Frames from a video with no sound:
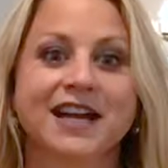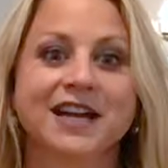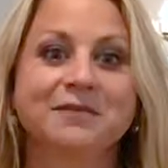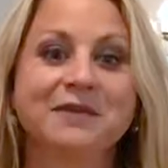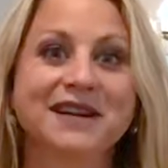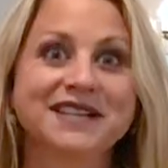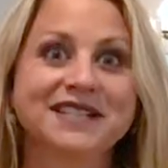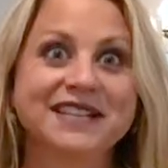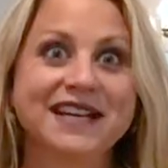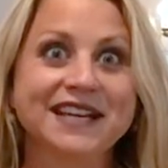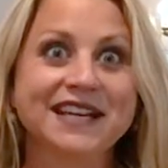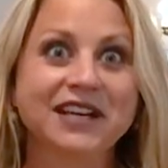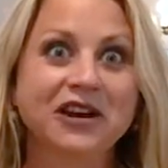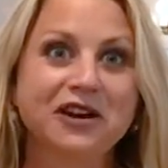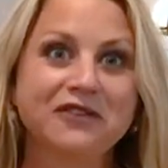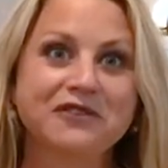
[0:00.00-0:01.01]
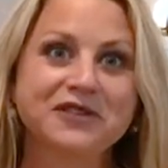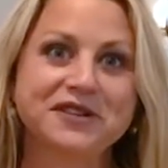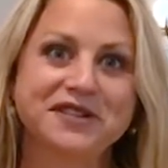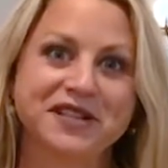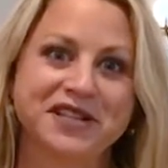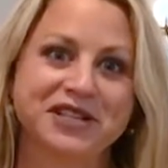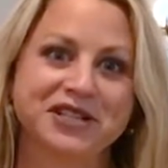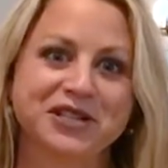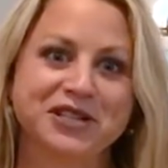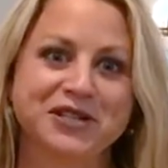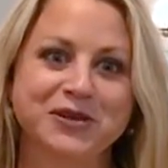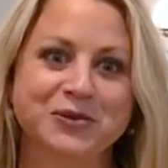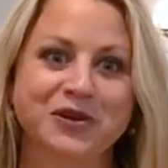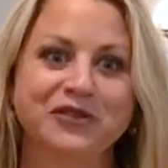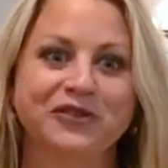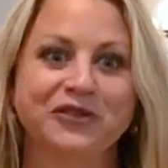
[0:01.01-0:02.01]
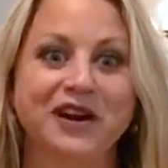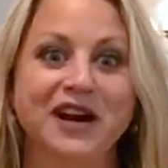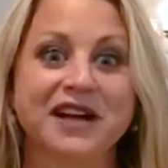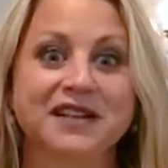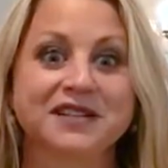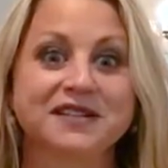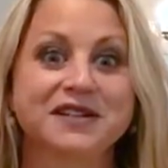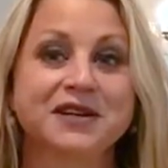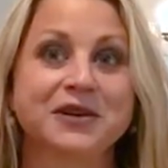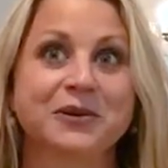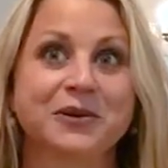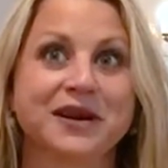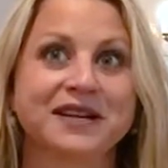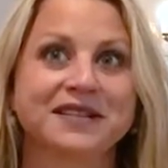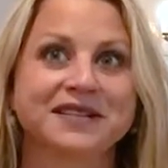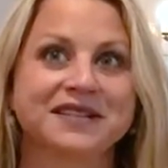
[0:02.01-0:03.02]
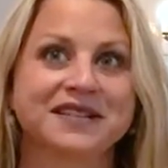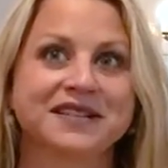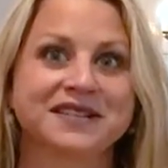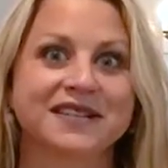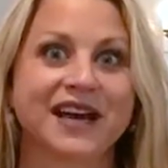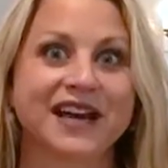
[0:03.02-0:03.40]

In my daily conversation with friends and acquaintances,